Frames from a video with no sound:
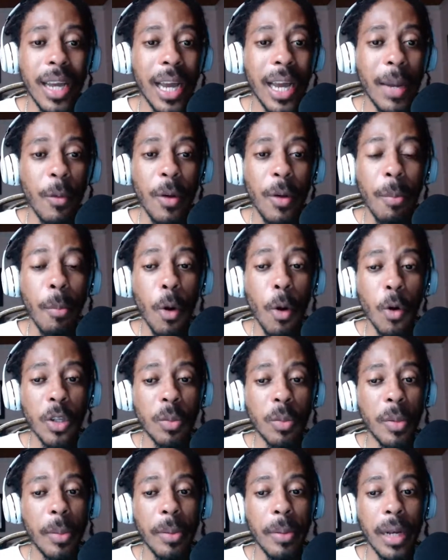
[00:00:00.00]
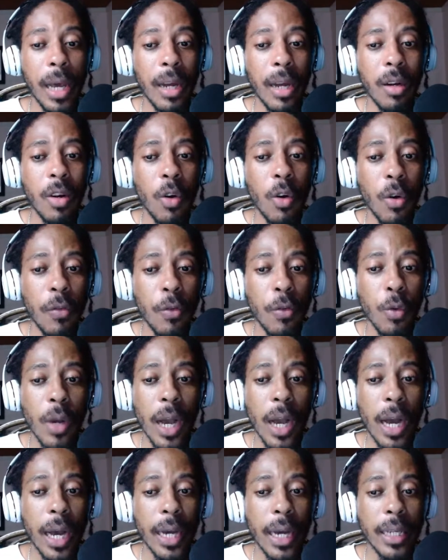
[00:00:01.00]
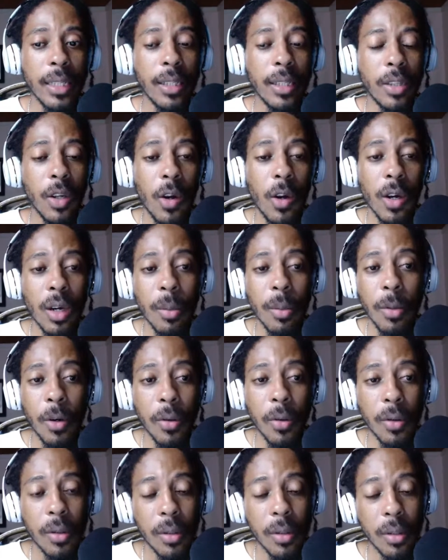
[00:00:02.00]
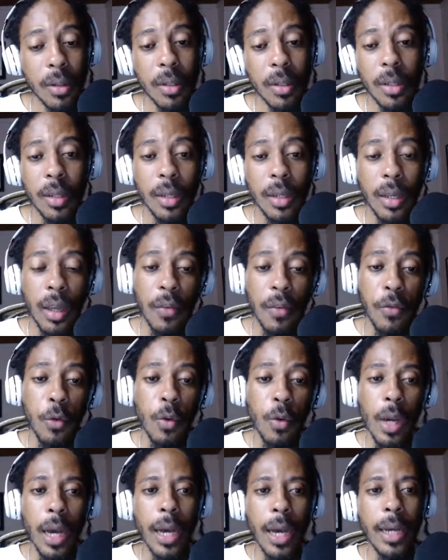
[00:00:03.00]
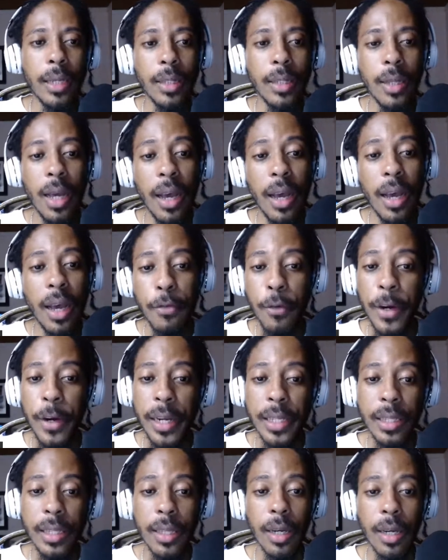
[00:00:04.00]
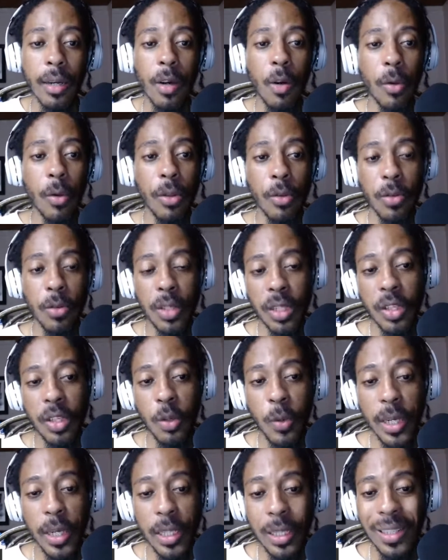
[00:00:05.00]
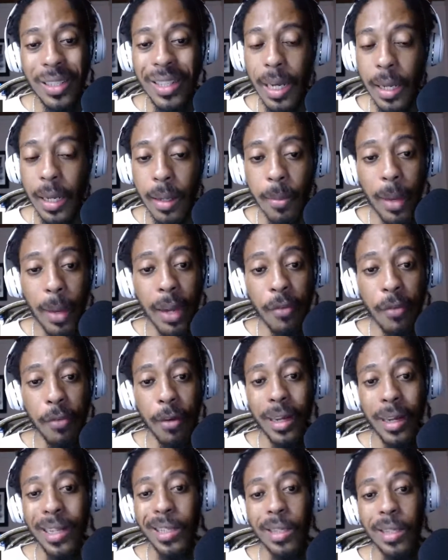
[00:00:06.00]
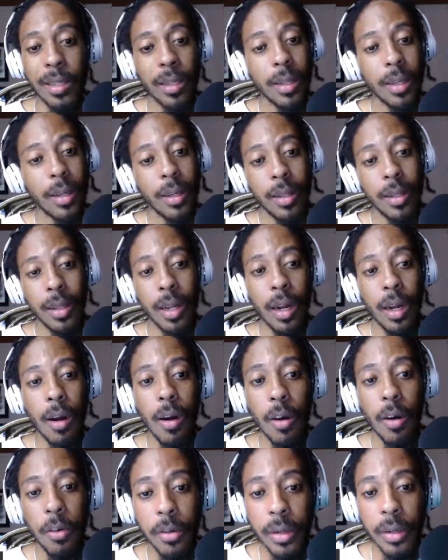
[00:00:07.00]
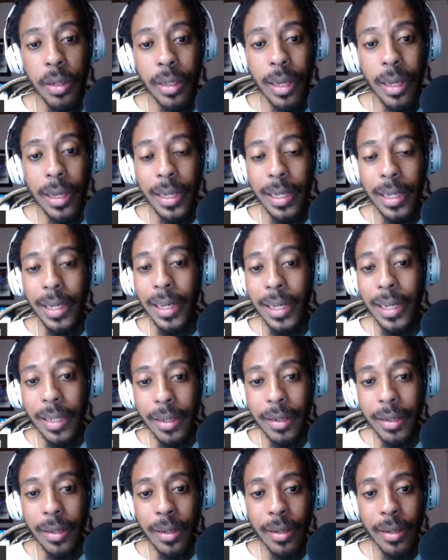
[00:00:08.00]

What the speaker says: where most people, I don't know if you guys talk about, if you guys have friends that are going through situations like my friends, they hungry, they ain't eating,